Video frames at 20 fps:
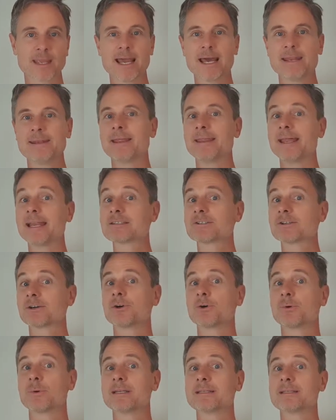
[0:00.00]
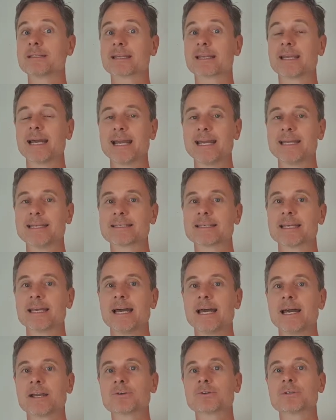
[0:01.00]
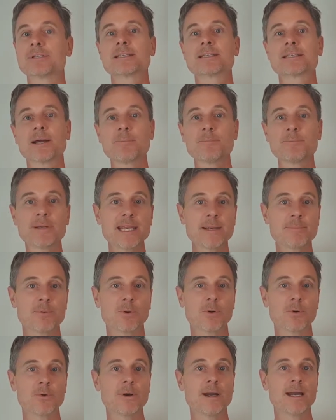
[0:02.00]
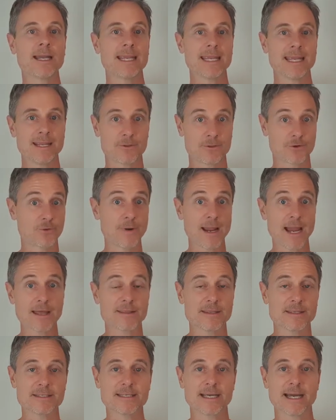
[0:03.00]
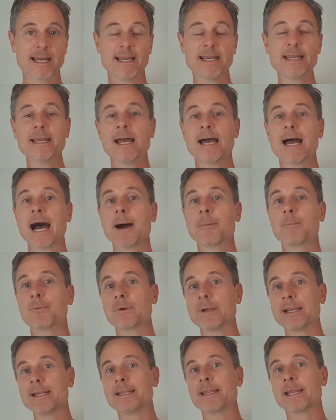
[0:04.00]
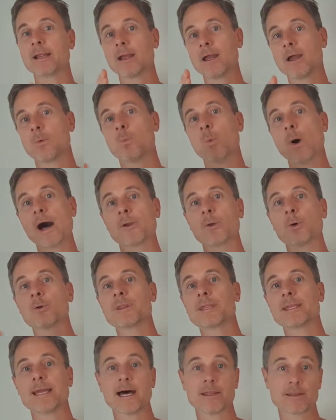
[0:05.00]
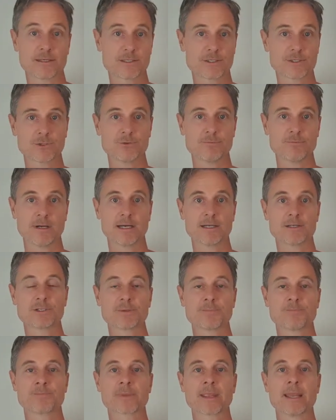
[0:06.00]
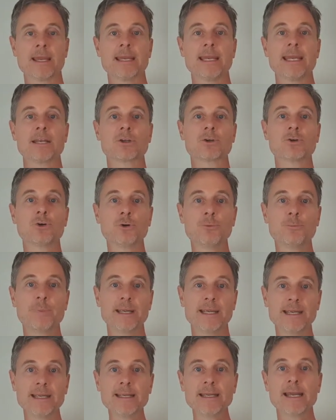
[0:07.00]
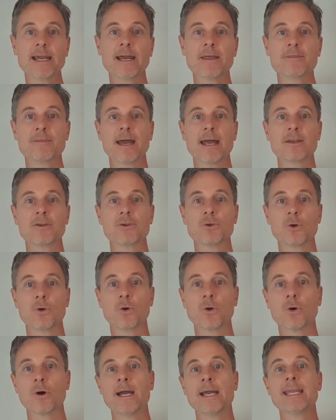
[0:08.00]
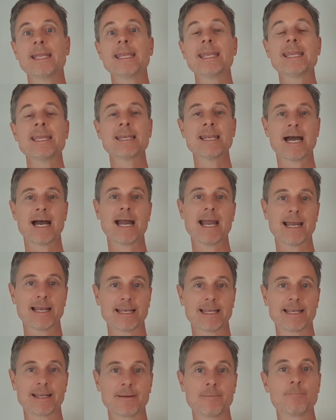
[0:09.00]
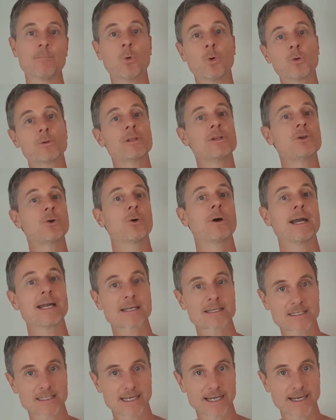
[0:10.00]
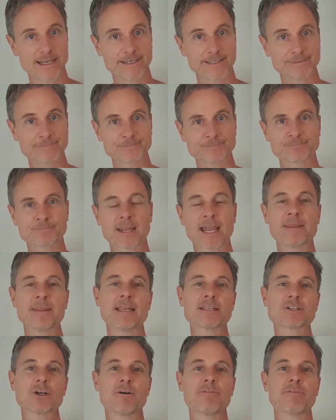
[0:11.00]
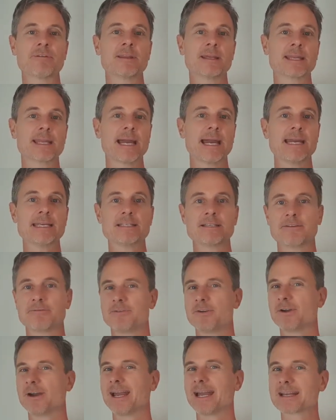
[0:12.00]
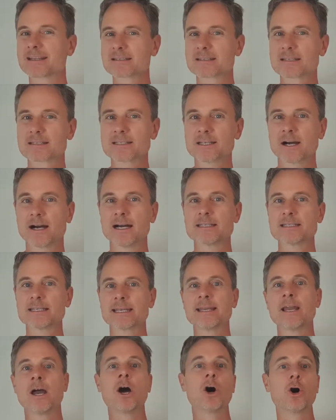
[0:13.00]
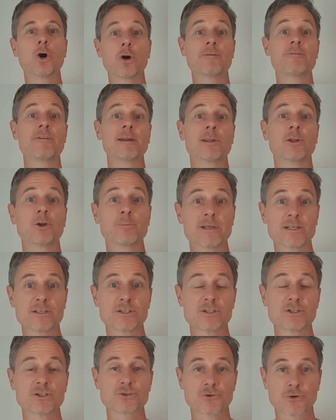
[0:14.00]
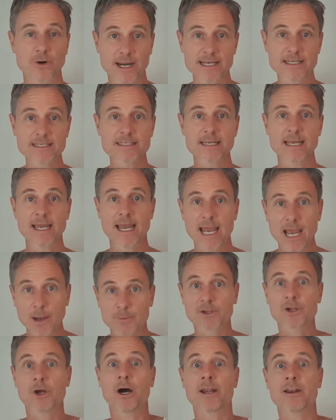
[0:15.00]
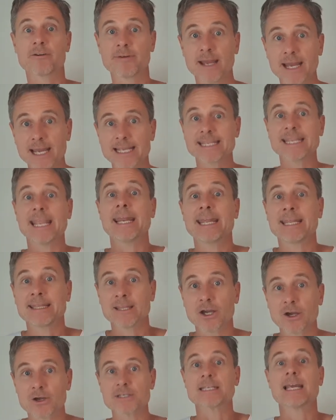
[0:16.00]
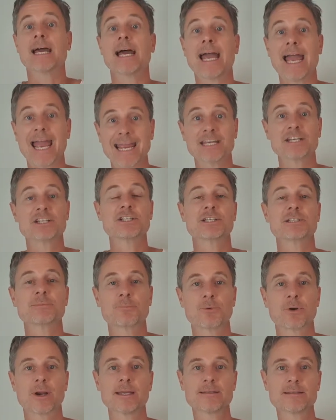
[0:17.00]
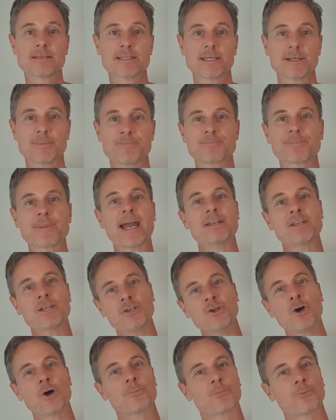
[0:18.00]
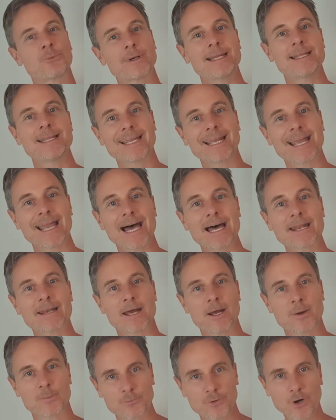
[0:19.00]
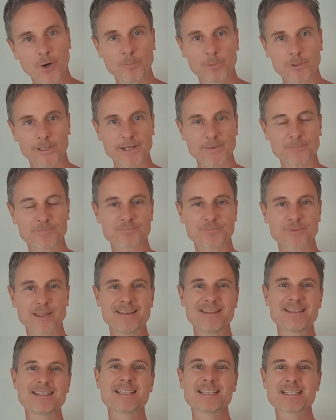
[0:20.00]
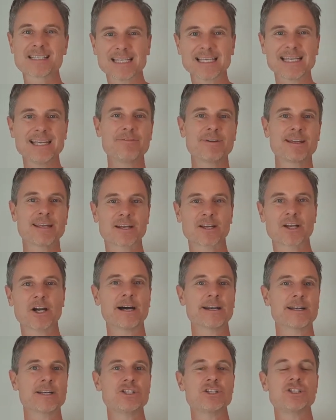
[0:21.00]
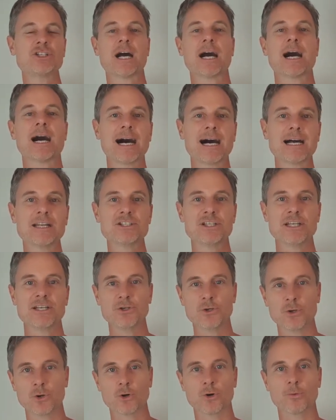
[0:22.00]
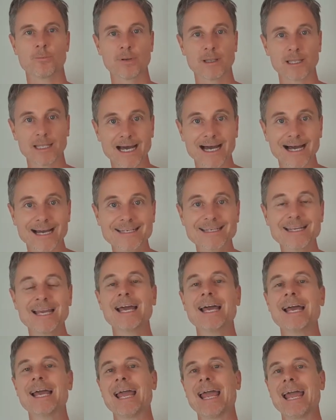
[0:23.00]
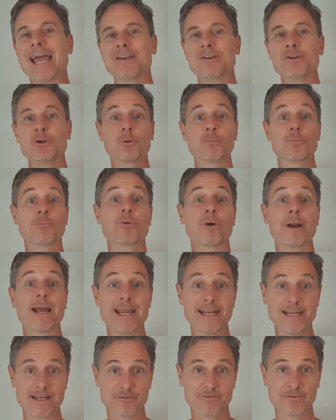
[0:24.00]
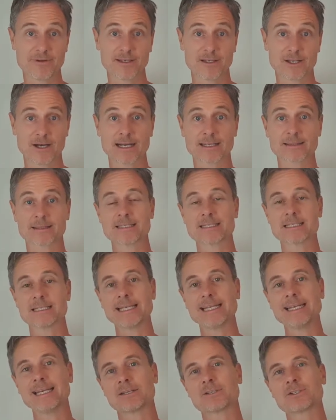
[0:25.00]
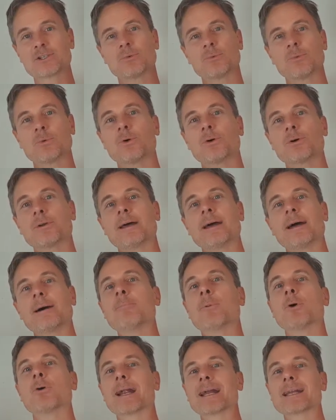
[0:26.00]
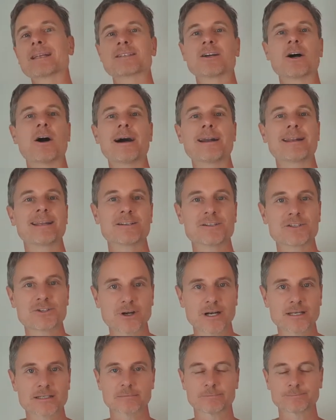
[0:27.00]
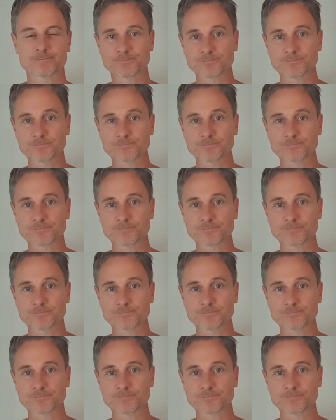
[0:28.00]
Now that's not always the case because some people throughout the day are breathing one or the other too much. It could be that you're inhaling more than you're exhaling. And that's often the case if you're exercising or if you're a little bit stressed and we're kind of getting those anxious breaths in and you're not breathing out properly. And this is leaving a kind of charge in your blood and your brain, if you like, that's leading toward more anxiety and stress.